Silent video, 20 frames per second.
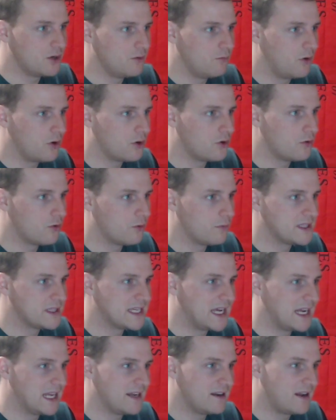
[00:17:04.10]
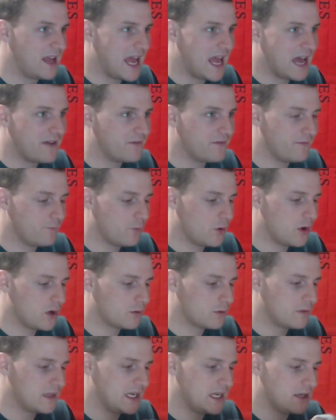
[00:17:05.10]
what corps battalion? I haven't
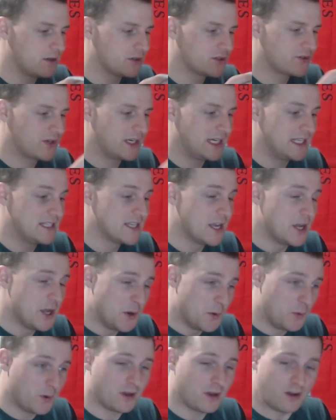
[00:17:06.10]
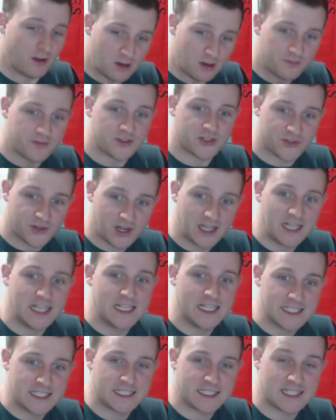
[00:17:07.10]
worked with any Australians. We've got a lot of
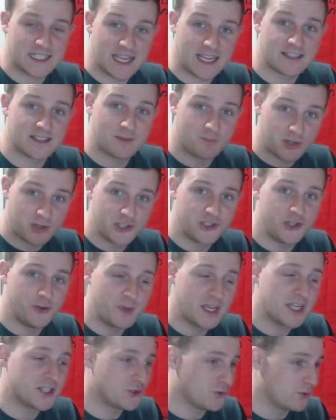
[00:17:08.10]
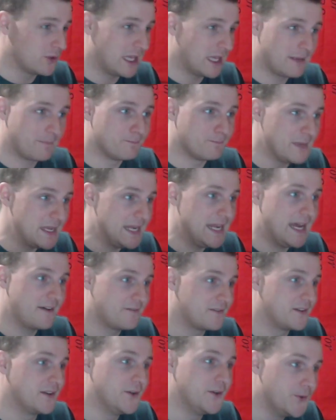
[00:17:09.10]
Australians in today because I'm presuming it's your like
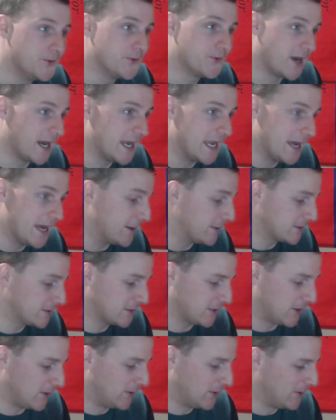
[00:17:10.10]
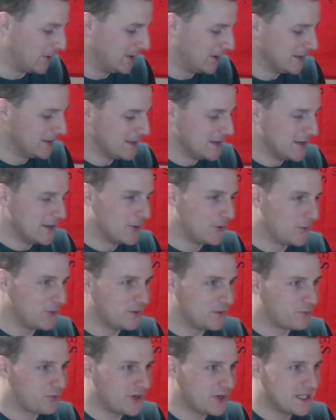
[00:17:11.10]
mid-afternoon right now. So all the
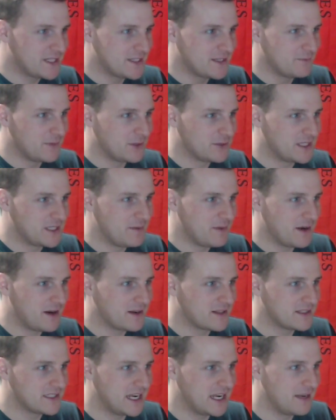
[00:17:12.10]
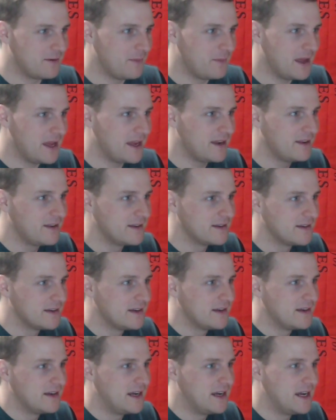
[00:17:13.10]
Brits and most of the Americans head in bed.
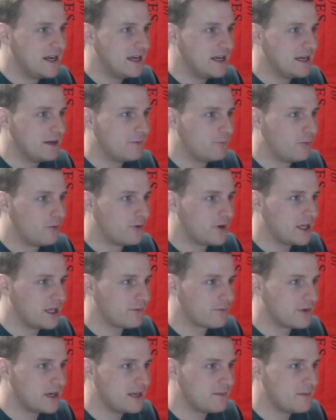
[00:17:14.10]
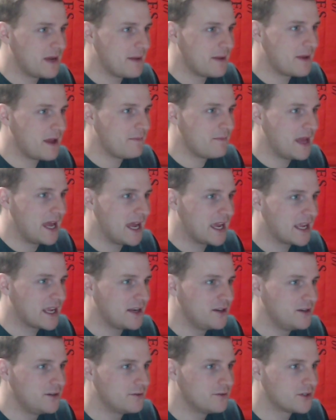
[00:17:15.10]
Warning, read Matt.
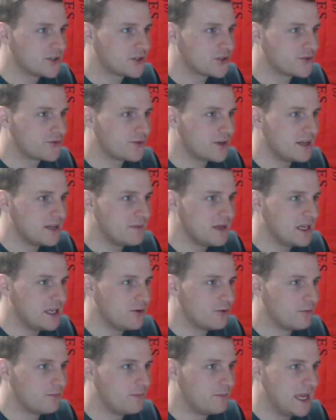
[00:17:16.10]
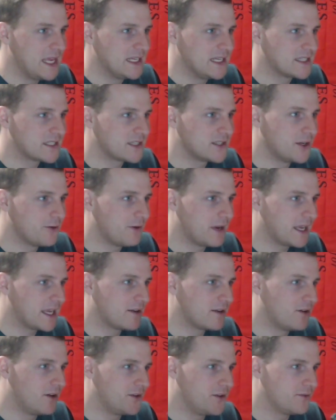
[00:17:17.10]
Can you do a stream in your base? No, I
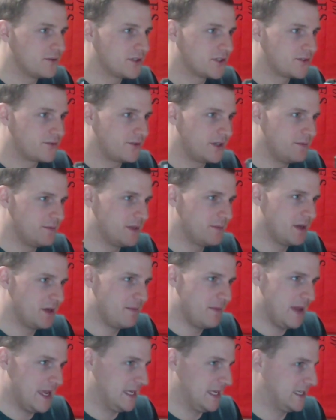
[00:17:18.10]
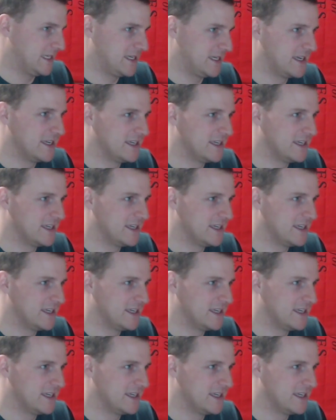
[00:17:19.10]
cannot do a stream in my base.